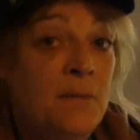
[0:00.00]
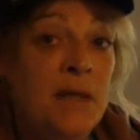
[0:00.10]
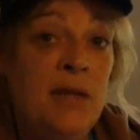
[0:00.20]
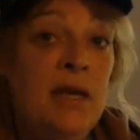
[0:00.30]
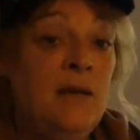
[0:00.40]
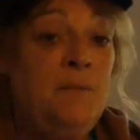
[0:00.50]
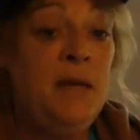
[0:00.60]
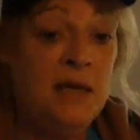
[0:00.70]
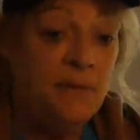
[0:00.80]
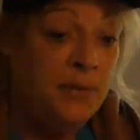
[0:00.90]
but they could
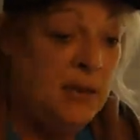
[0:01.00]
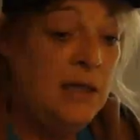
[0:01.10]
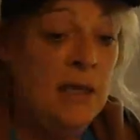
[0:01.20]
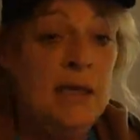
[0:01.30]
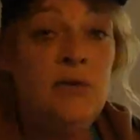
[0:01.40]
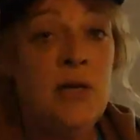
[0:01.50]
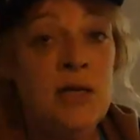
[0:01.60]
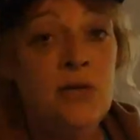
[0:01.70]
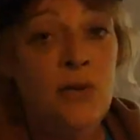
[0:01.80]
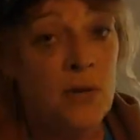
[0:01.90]
be completely
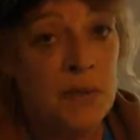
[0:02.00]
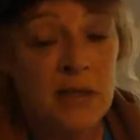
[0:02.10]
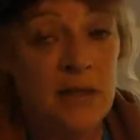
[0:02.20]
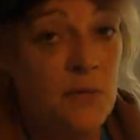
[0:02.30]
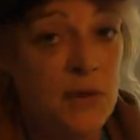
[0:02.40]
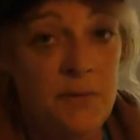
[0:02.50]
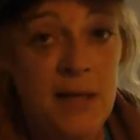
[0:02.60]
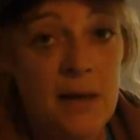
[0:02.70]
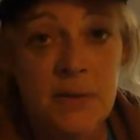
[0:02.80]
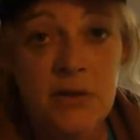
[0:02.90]
dressed normal and they wouldn't
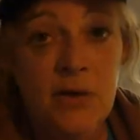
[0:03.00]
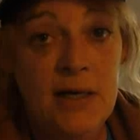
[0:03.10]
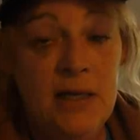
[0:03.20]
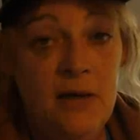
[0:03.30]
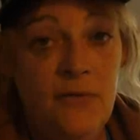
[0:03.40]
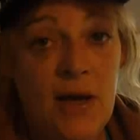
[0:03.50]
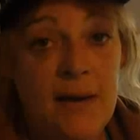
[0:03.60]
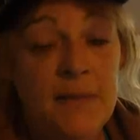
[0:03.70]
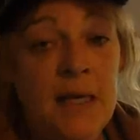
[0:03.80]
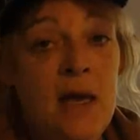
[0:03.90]
be able to identify
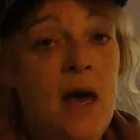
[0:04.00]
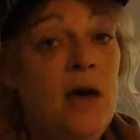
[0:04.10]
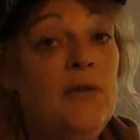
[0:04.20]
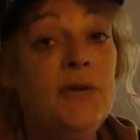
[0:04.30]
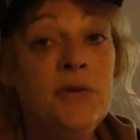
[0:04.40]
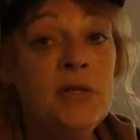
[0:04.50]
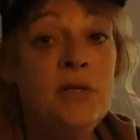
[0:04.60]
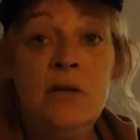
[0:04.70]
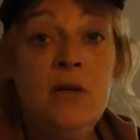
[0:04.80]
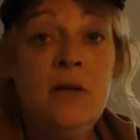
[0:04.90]
him.
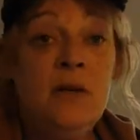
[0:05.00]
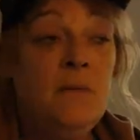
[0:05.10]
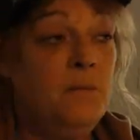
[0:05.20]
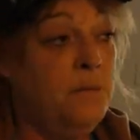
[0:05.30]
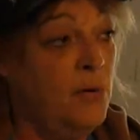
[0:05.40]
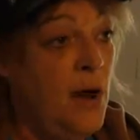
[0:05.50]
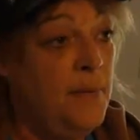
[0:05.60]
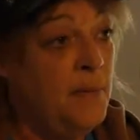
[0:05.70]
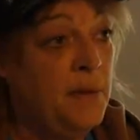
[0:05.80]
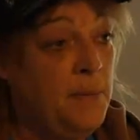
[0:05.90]
Others,
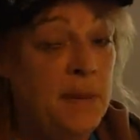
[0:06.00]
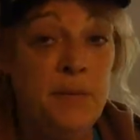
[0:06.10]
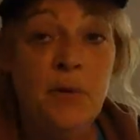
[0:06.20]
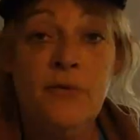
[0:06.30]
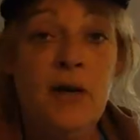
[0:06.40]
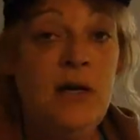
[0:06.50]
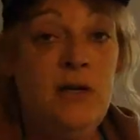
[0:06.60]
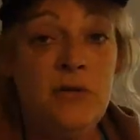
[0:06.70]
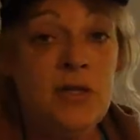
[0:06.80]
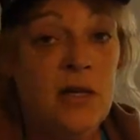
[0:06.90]
probably people who are very
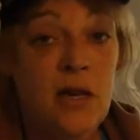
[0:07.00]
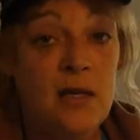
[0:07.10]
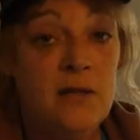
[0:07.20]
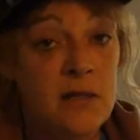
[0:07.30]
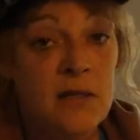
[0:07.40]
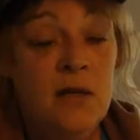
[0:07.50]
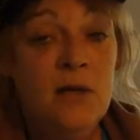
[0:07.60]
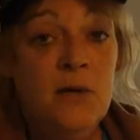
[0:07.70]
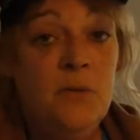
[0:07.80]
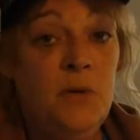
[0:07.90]
used to guns,
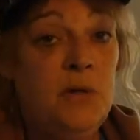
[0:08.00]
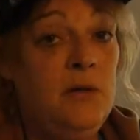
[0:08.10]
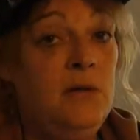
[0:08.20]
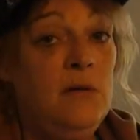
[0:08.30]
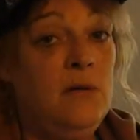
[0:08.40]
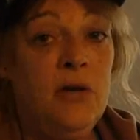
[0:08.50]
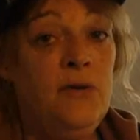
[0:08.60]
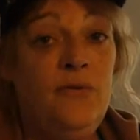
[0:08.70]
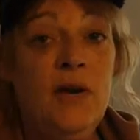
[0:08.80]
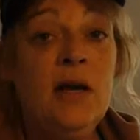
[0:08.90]
would
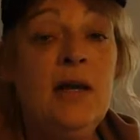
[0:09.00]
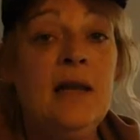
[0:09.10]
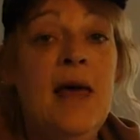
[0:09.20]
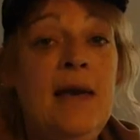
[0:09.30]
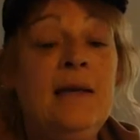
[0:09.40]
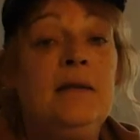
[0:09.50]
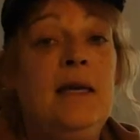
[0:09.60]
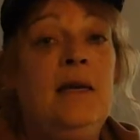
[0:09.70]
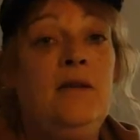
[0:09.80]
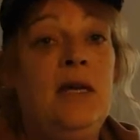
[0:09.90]
could very
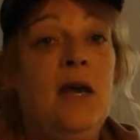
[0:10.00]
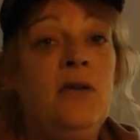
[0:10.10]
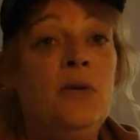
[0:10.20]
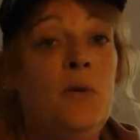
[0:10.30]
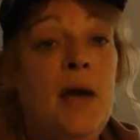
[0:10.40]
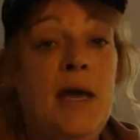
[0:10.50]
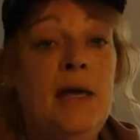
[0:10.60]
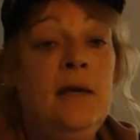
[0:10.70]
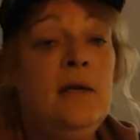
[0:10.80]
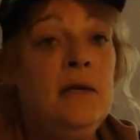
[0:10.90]
likely the other
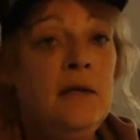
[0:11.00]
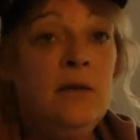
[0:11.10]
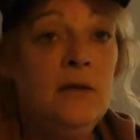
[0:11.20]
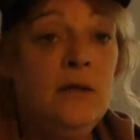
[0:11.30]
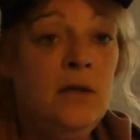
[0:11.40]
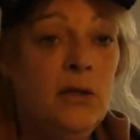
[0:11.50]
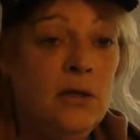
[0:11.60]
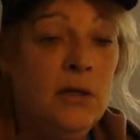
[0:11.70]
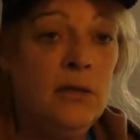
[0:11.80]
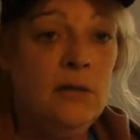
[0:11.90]
way
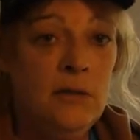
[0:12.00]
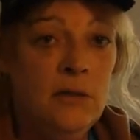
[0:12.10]
look